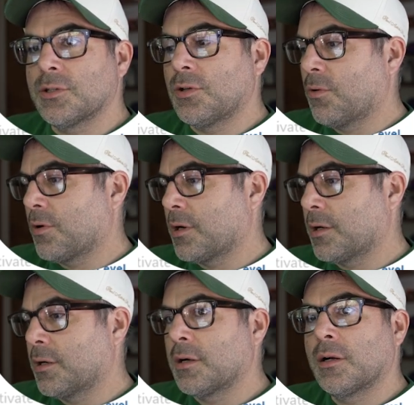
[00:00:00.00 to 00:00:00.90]

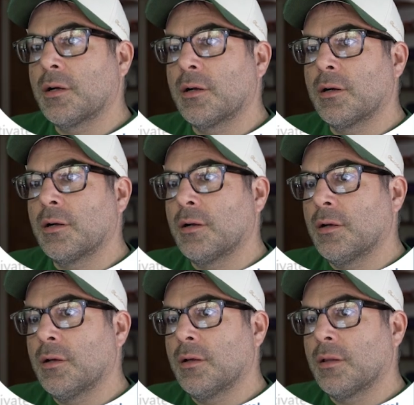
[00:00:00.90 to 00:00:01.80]
door
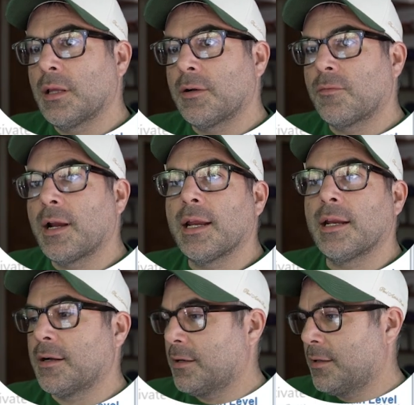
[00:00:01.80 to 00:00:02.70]
like right
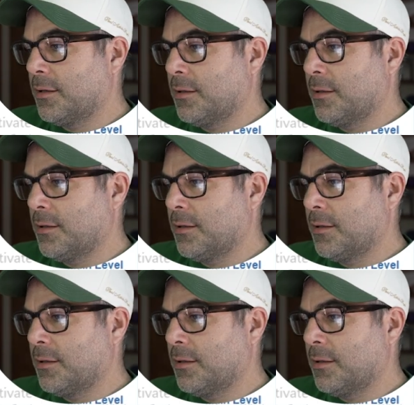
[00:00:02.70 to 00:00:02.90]
here,